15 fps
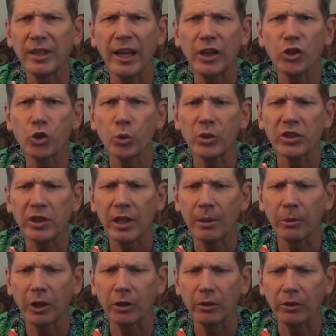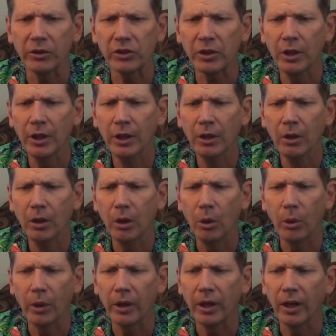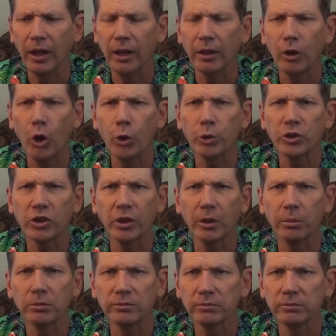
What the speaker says: dangerous chemicals, or OSHA